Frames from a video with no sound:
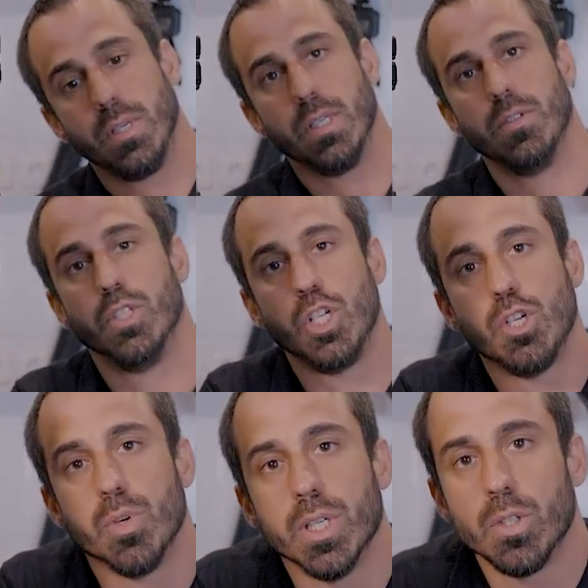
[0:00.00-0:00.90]
of the
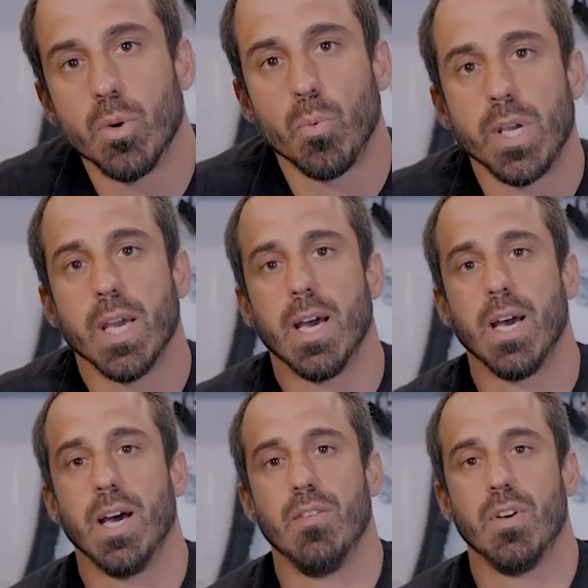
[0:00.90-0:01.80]
unit, we
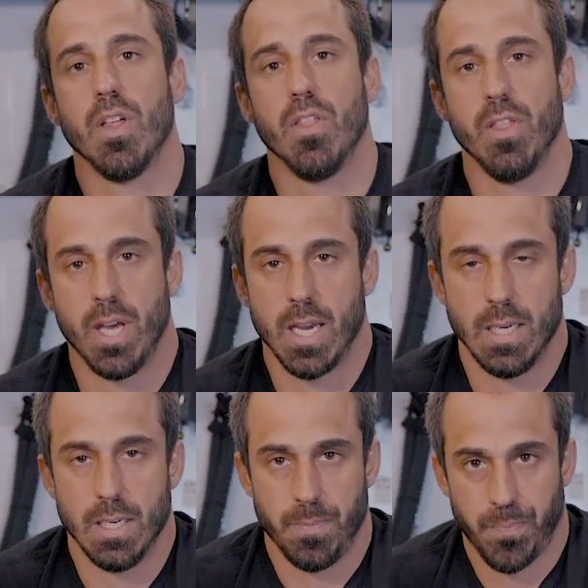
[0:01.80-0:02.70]
have the
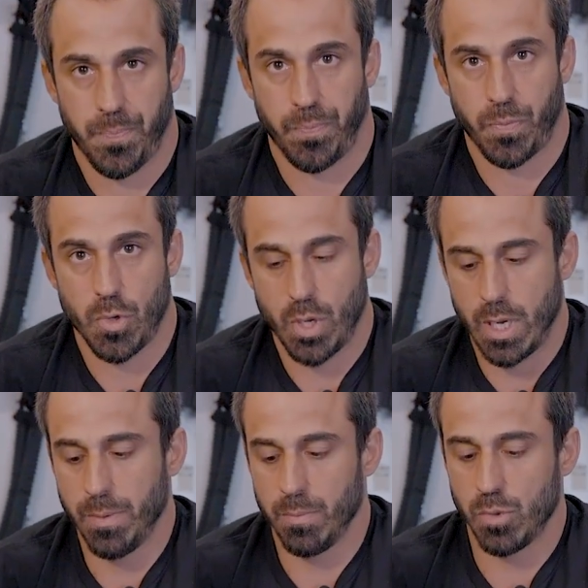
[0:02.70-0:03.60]
head.
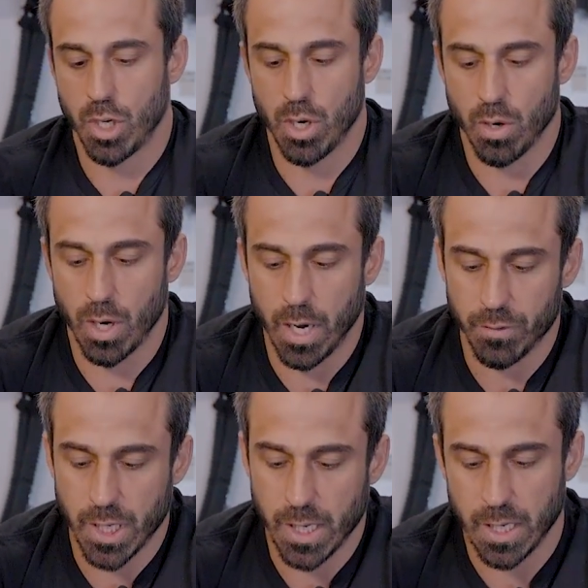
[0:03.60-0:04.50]
Okay, so I've
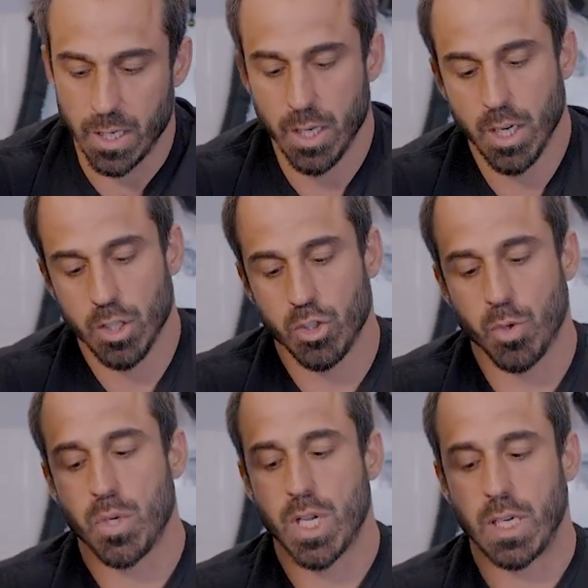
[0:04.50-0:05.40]
taken, there's a
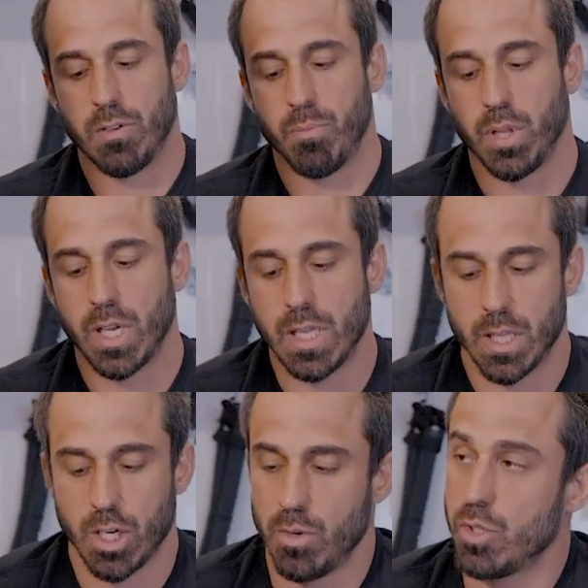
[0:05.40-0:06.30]
protective plate
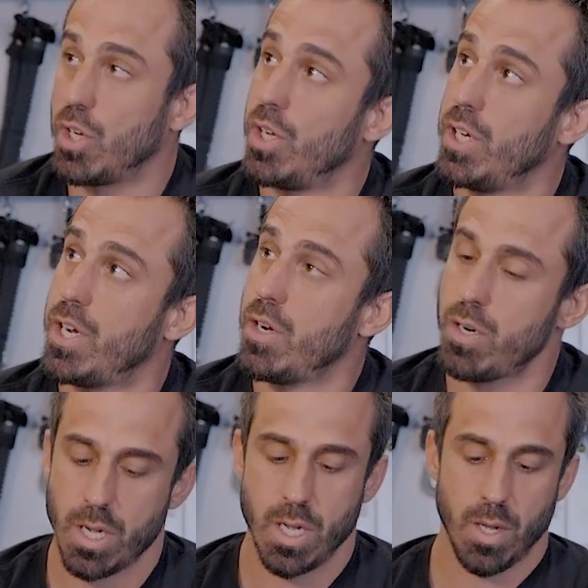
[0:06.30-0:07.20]
that goes on
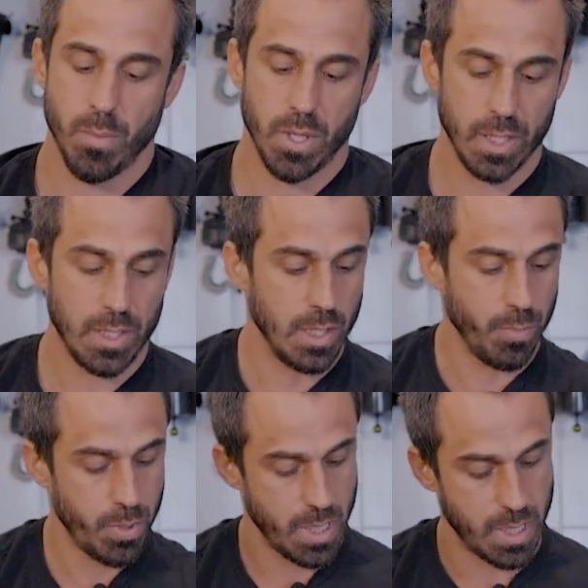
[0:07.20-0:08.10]
here, but this is the
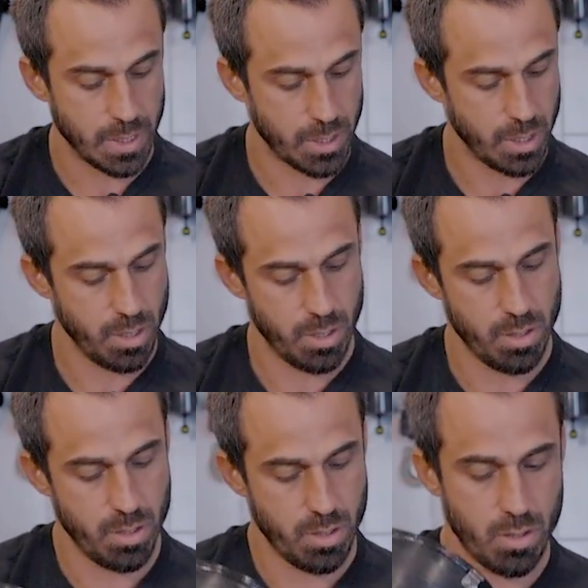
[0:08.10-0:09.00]
piece
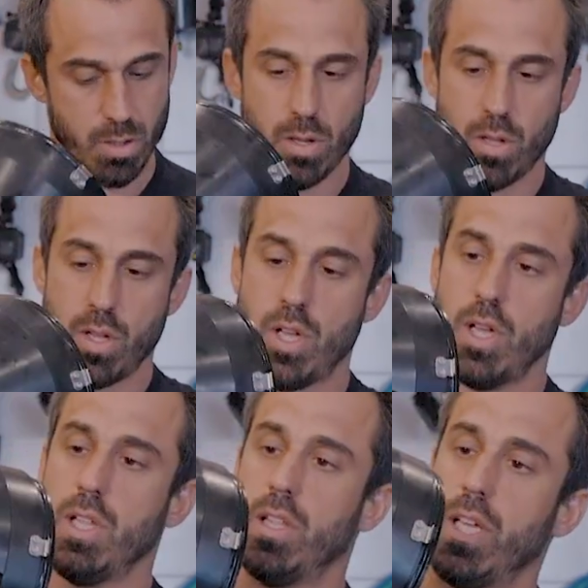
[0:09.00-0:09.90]

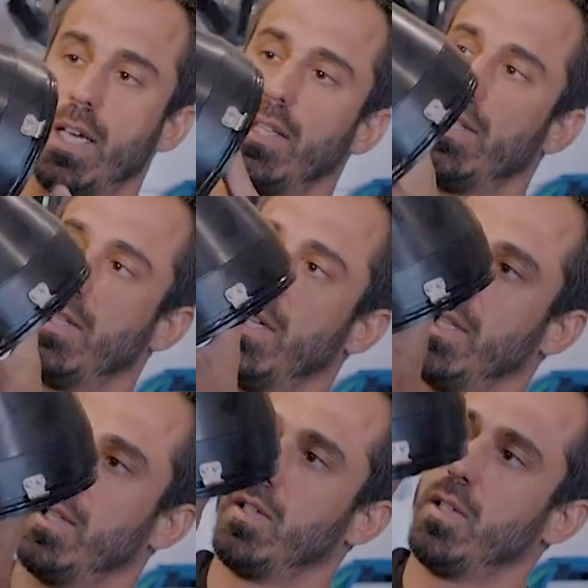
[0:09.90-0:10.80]
that
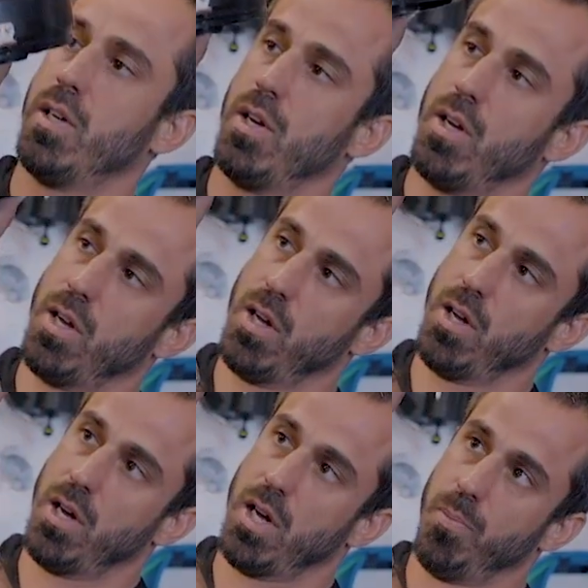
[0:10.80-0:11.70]
sits
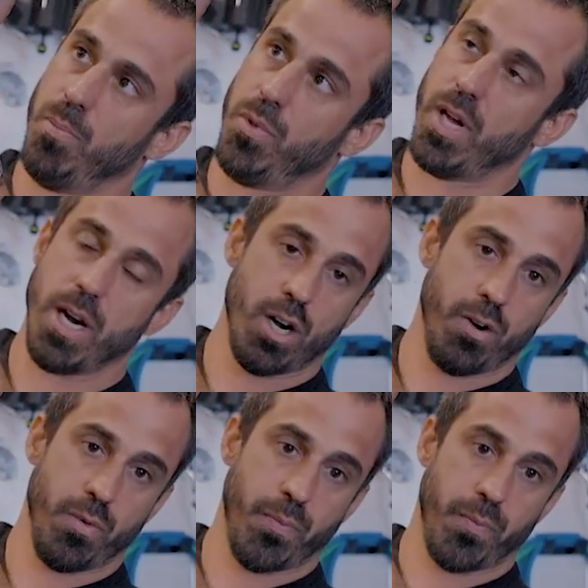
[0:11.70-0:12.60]
up
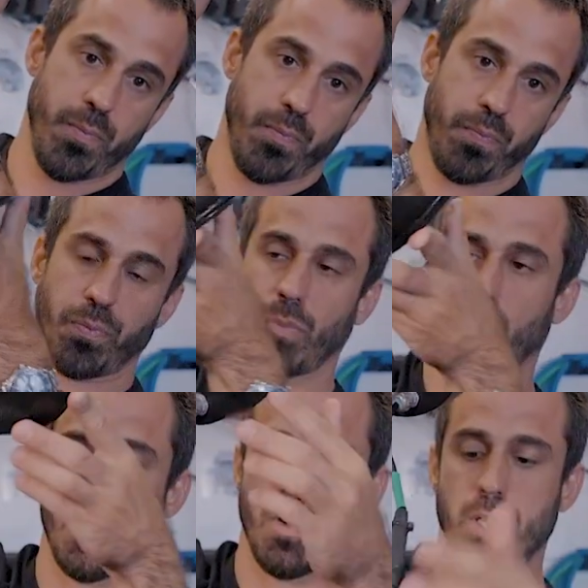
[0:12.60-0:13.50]
there.
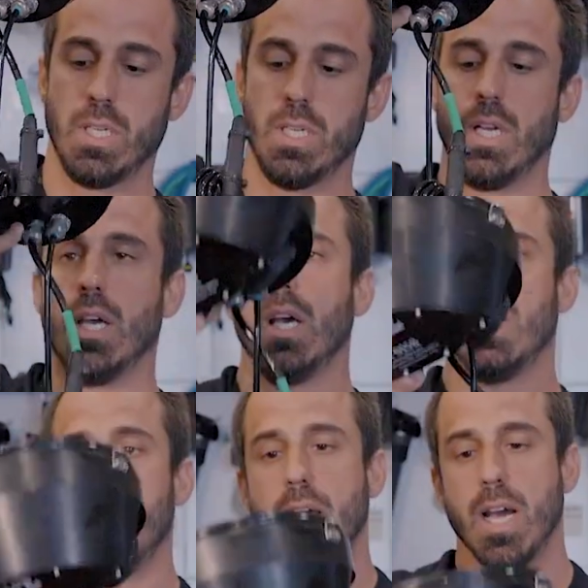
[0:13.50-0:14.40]
All right,
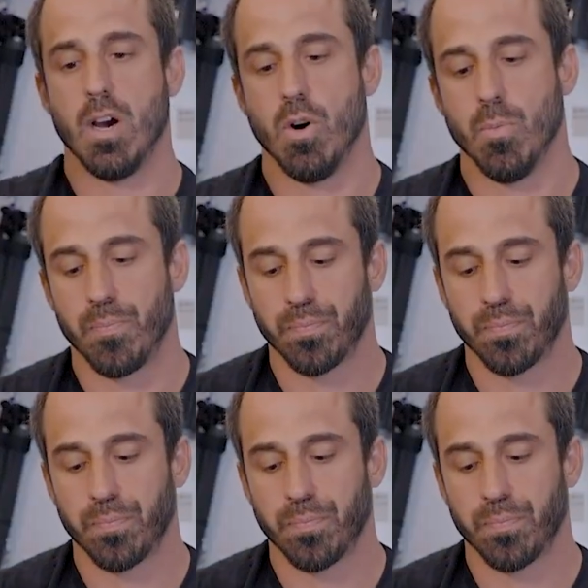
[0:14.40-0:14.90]
now